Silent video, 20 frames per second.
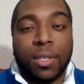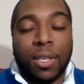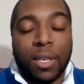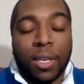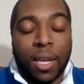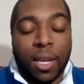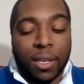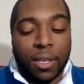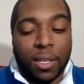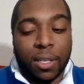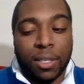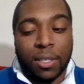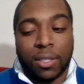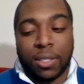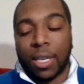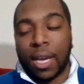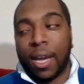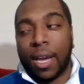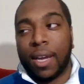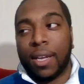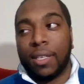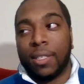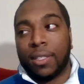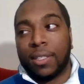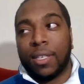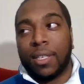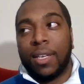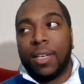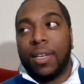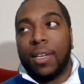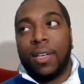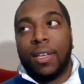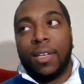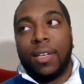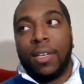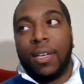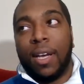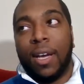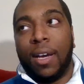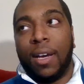And these signs,
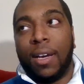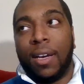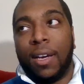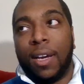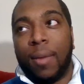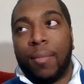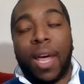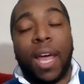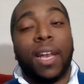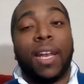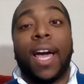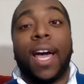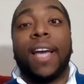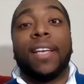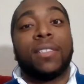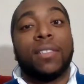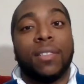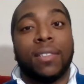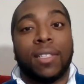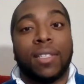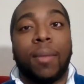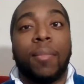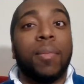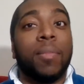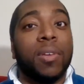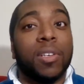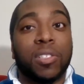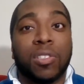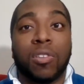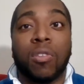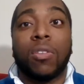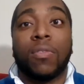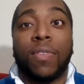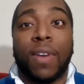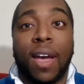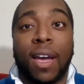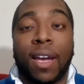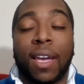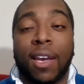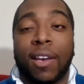I'm not licensed. I may be a
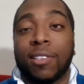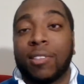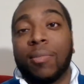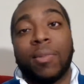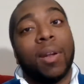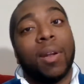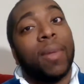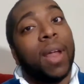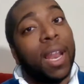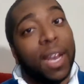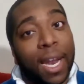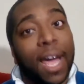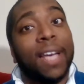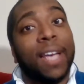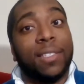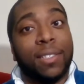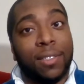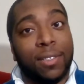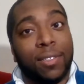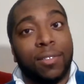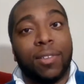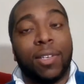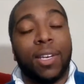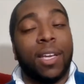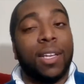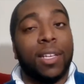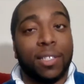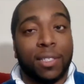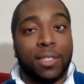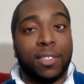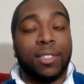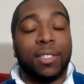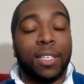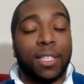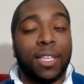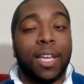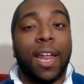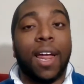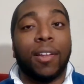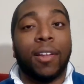certified counselor, but I'm not licensed. Okay, let's
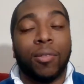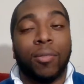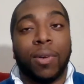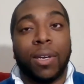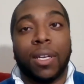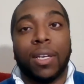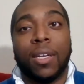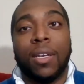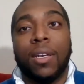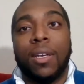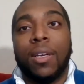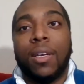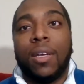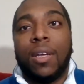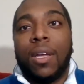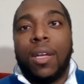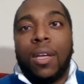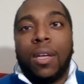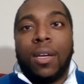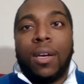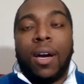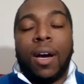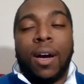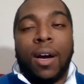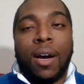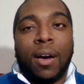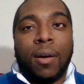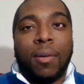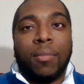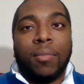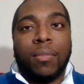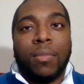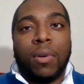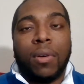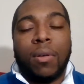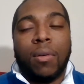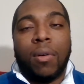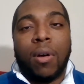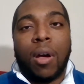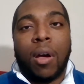get that out the way. Um,
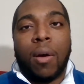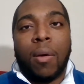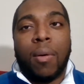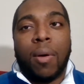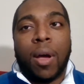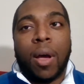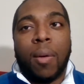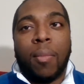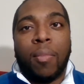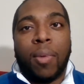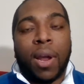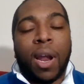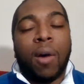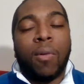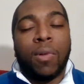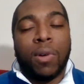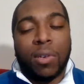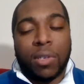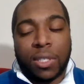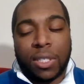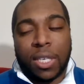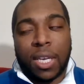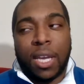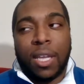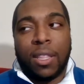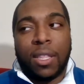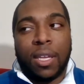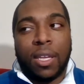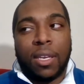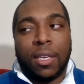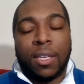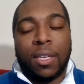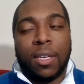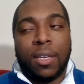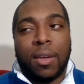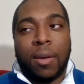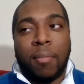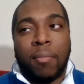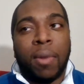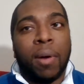but I will say that
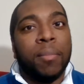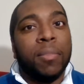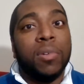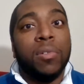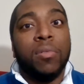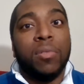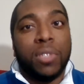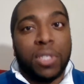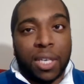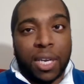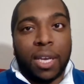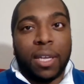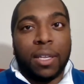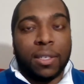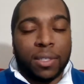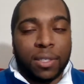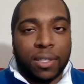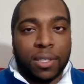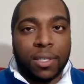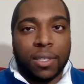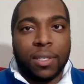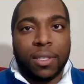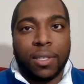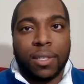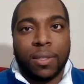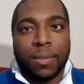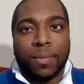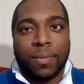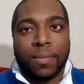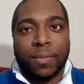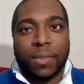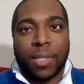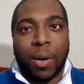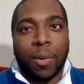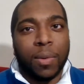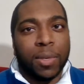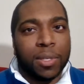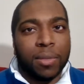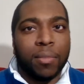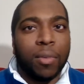my mood changed. I
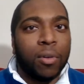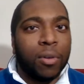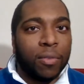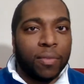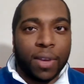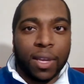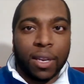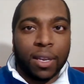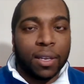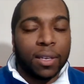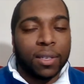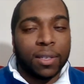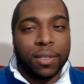wasn't motivated.